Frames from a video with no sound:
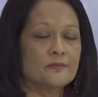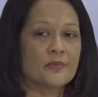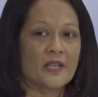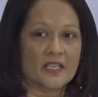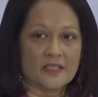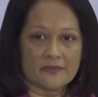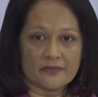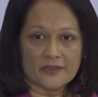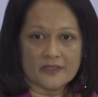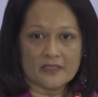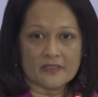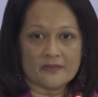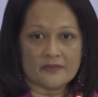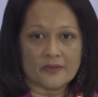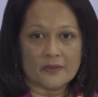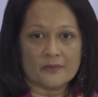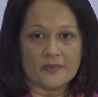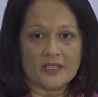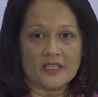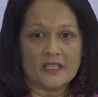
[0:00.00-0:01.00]
benefited
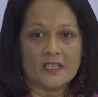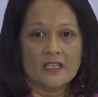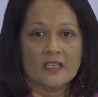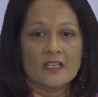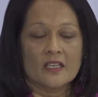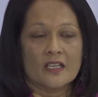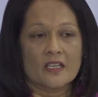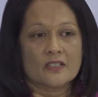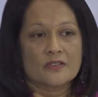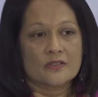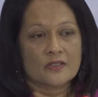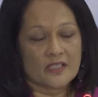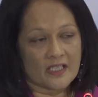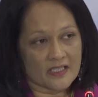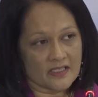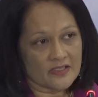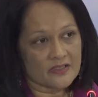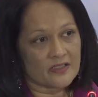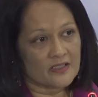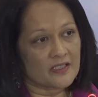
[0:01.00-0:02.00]
from the
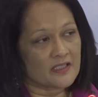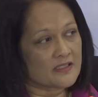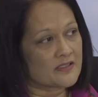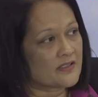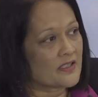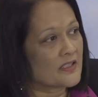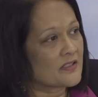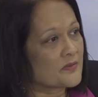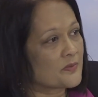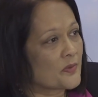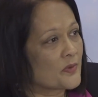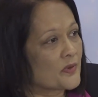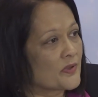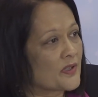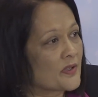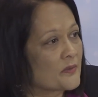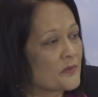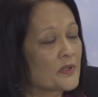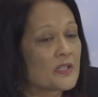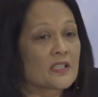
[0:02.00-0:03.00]
educational exchange
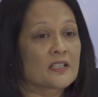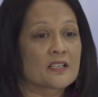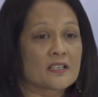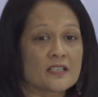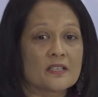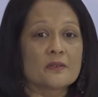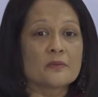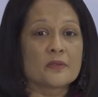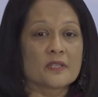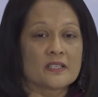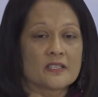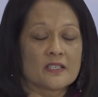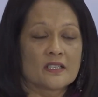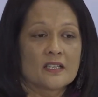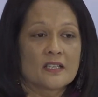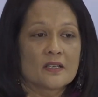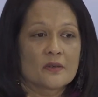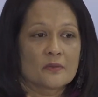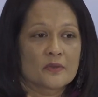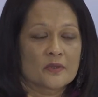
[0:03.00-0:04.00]
program will agree with,
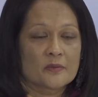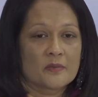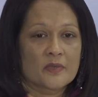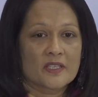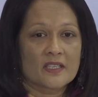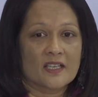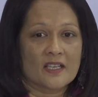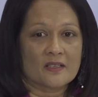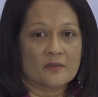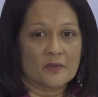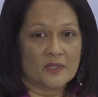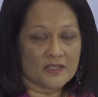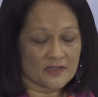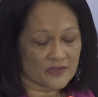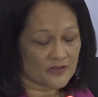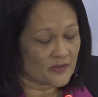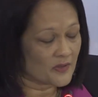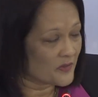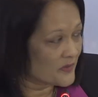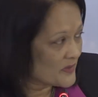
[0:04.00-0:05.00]
with me that
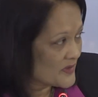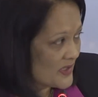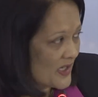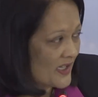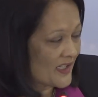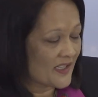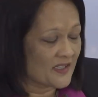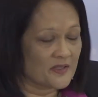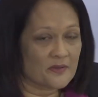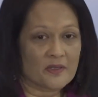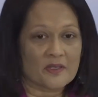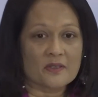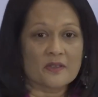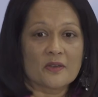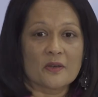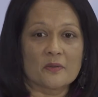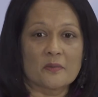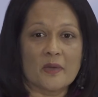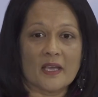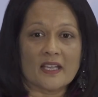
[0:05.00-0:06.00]
once you go to China, you want to
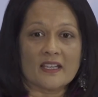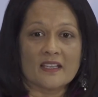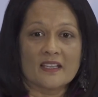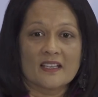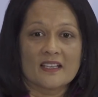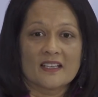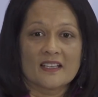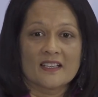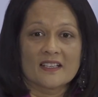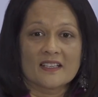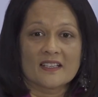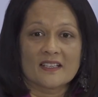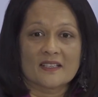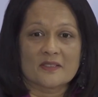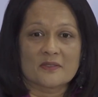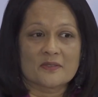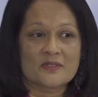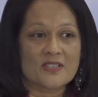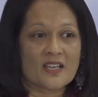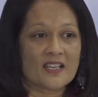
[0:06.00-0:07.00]
go back uh,
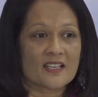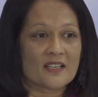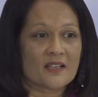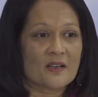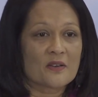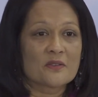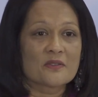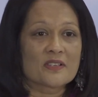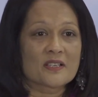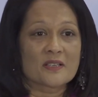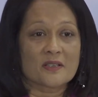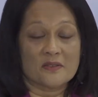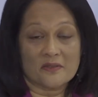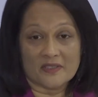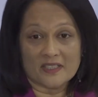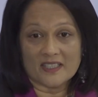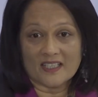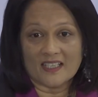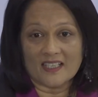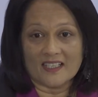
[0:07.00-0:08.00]
to China over and
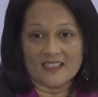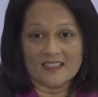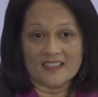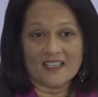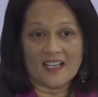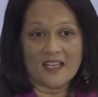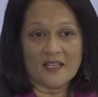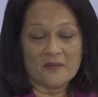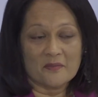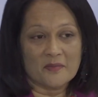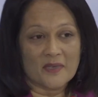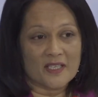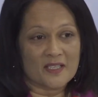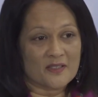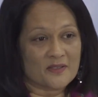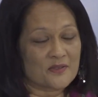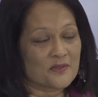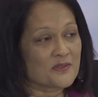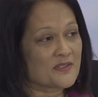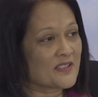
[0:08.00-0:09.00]
over again. I've
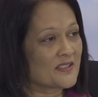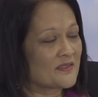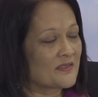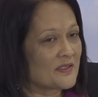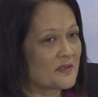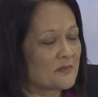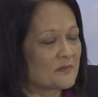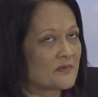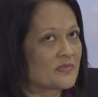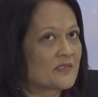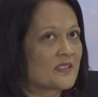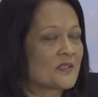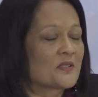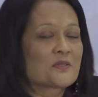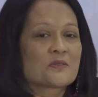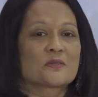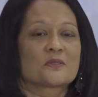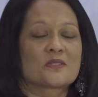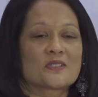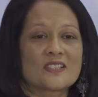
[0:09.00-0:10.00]
managed to travel
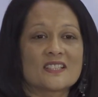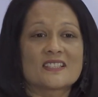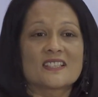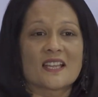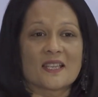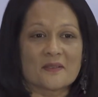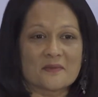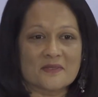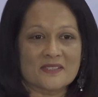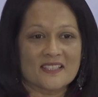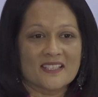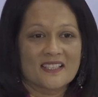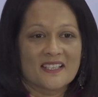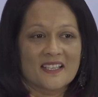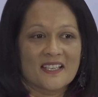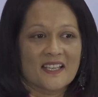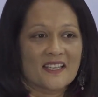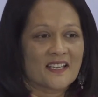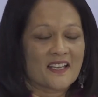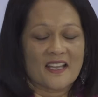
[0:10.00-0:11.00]
close to three times,
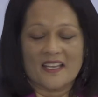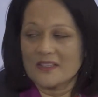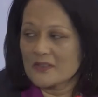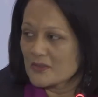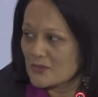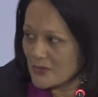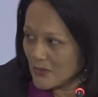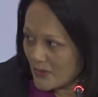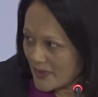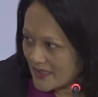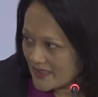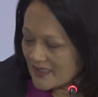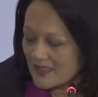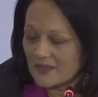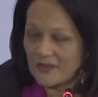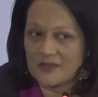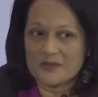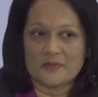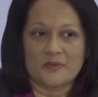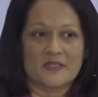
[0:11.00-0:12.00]
and I enjoyed the
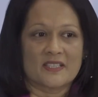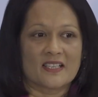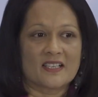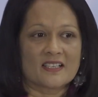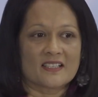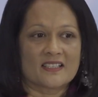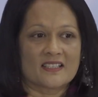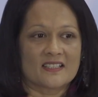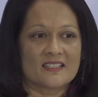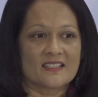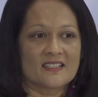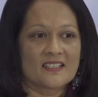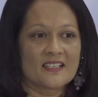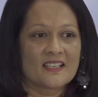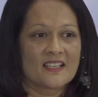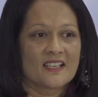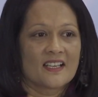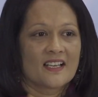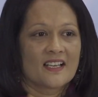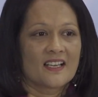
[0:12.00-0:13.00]
hospitality,
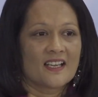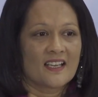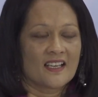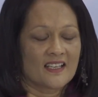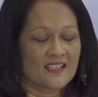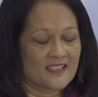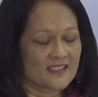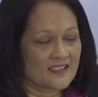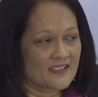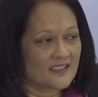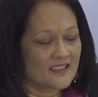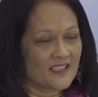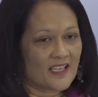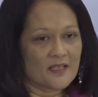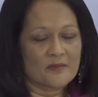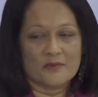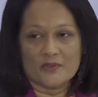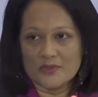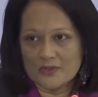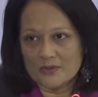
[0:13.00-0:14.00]
and uh,
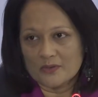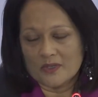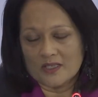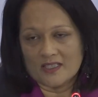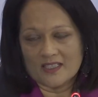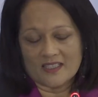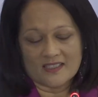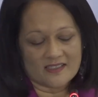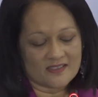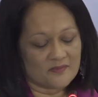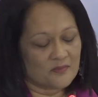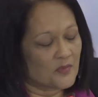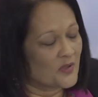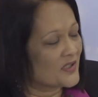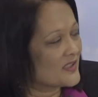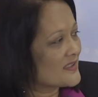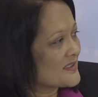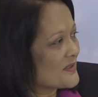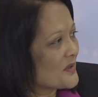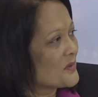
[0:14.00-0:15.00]
I'm sure as
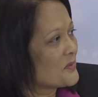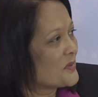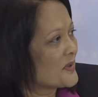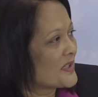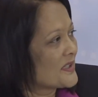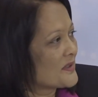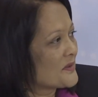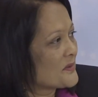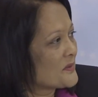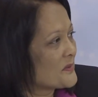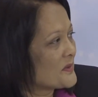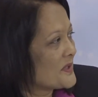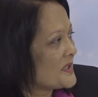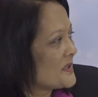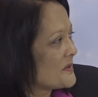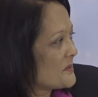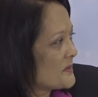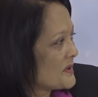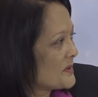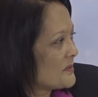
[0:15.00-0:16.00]
borders open,
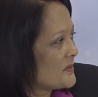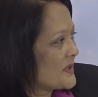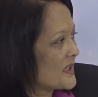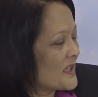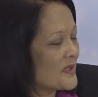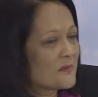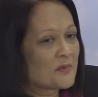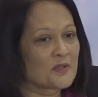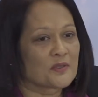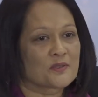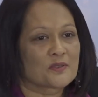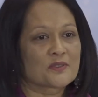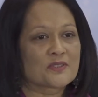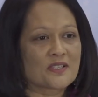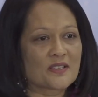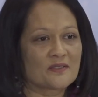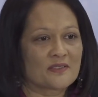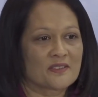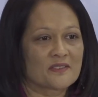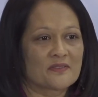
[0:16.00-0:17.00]
we will be able to
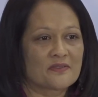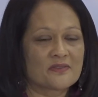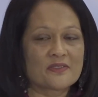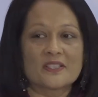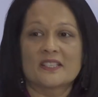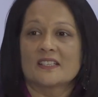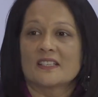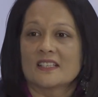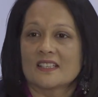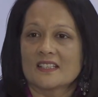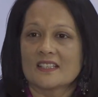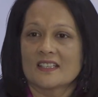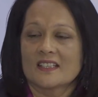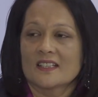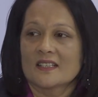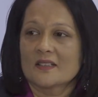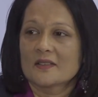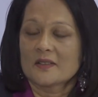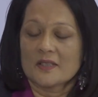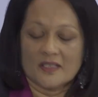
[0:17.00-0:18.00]
travel freely
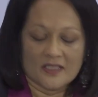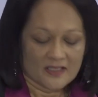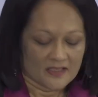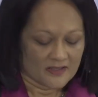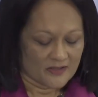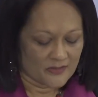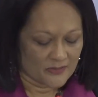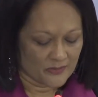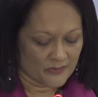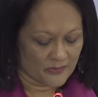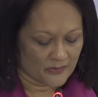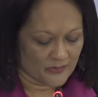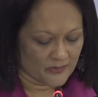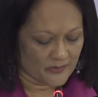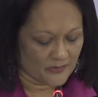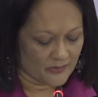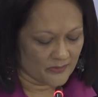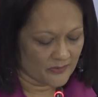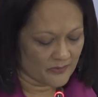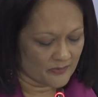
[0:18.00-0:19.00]
to,
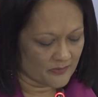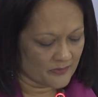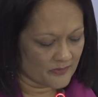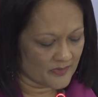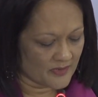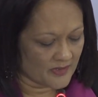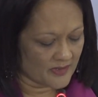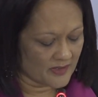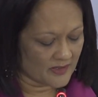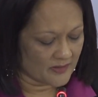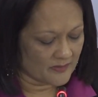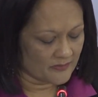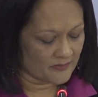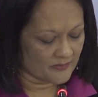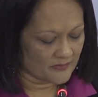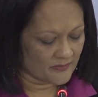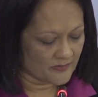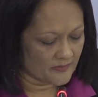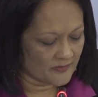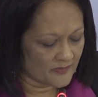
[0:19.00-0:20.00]
to uh,
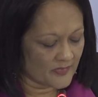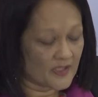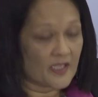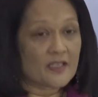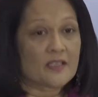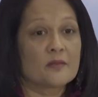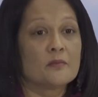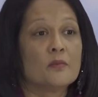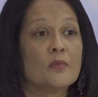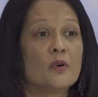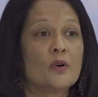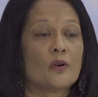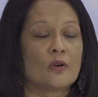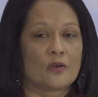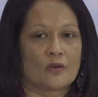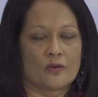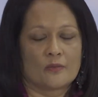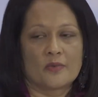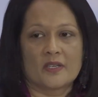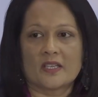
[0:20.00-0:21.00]
get a
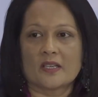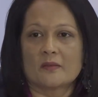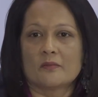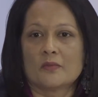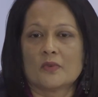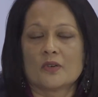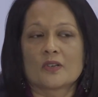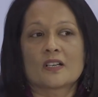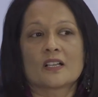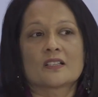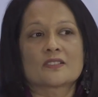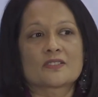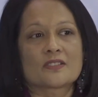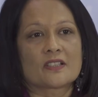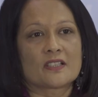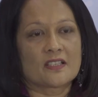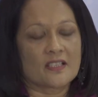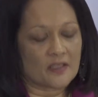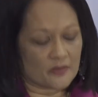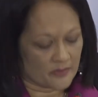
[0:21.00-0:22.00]
more or become more
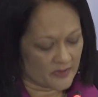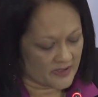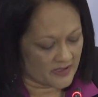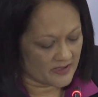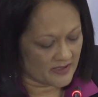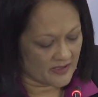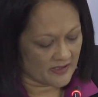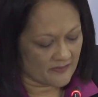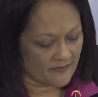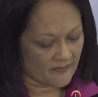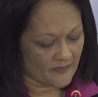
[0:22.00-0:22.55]
culturally acquainted